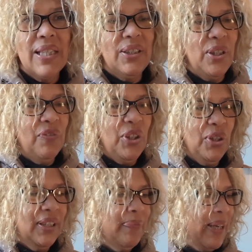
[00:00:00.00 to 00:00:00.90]
So if you're going
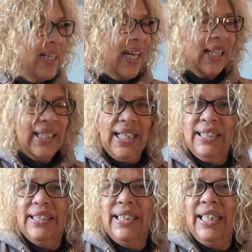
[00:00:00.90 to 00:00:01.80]
to spend
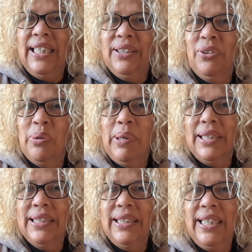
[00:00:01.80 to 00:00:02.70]
$9.99 on a magazine,